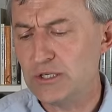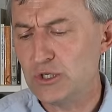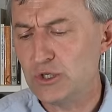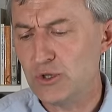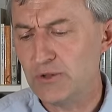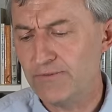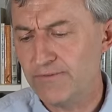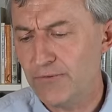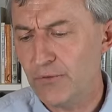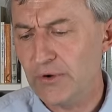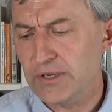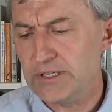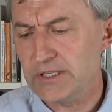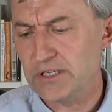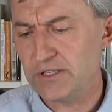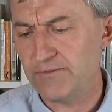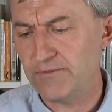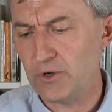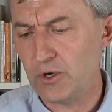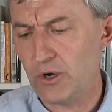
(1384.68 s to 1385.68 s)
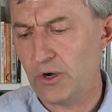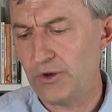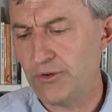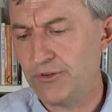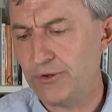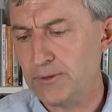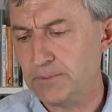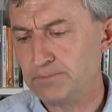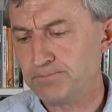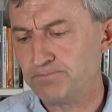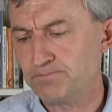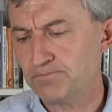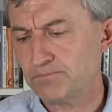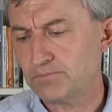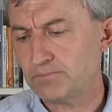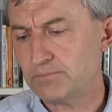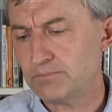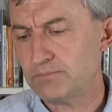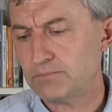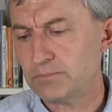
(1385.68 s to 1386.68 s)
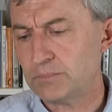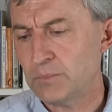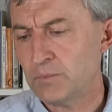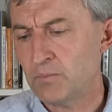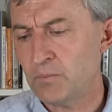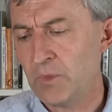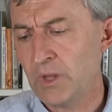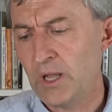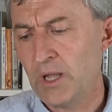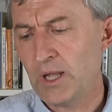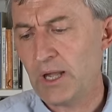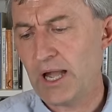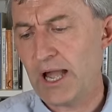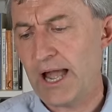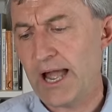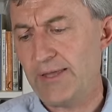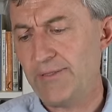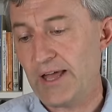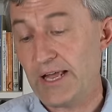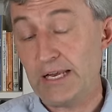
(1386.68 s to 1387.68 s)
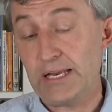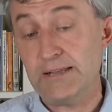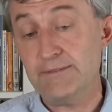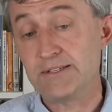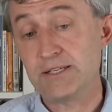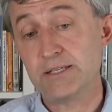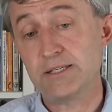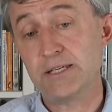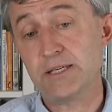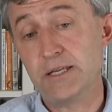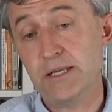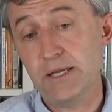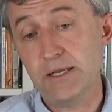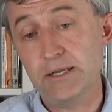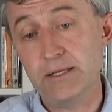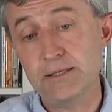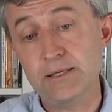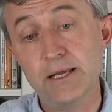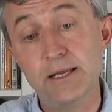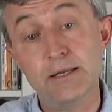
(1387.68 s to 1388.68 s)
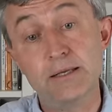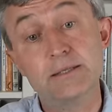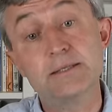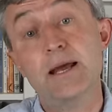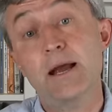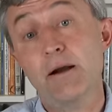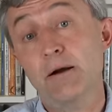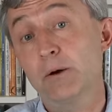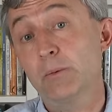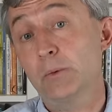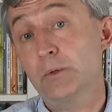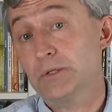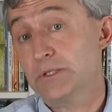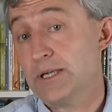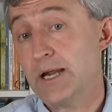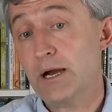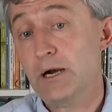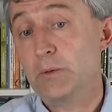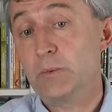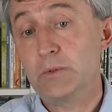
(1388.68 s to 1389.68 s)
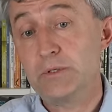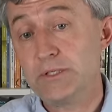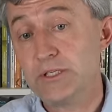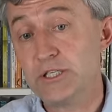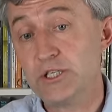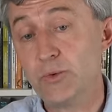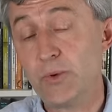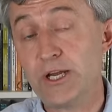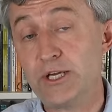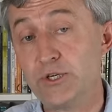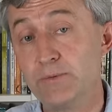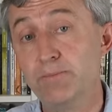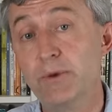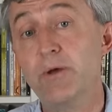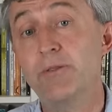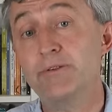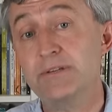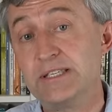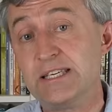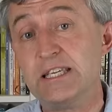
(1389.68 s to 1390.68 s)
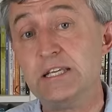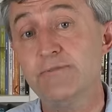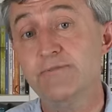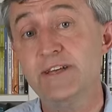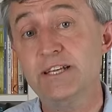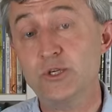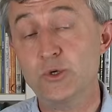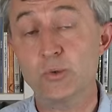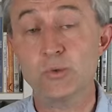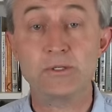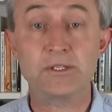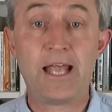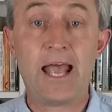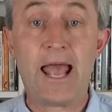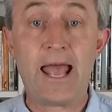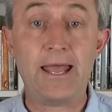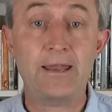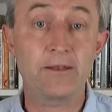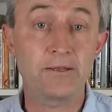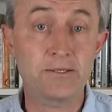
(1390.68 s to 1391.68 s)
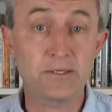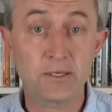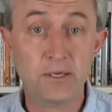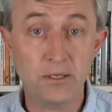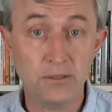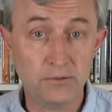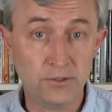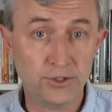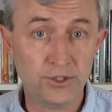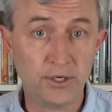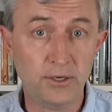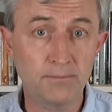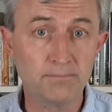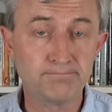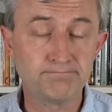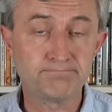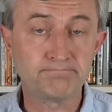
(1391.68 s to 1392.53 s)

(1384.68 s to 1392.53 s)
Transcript: to the voice of God. And that leaves us in a terrible, terrible situation, both as individuals and as a culture.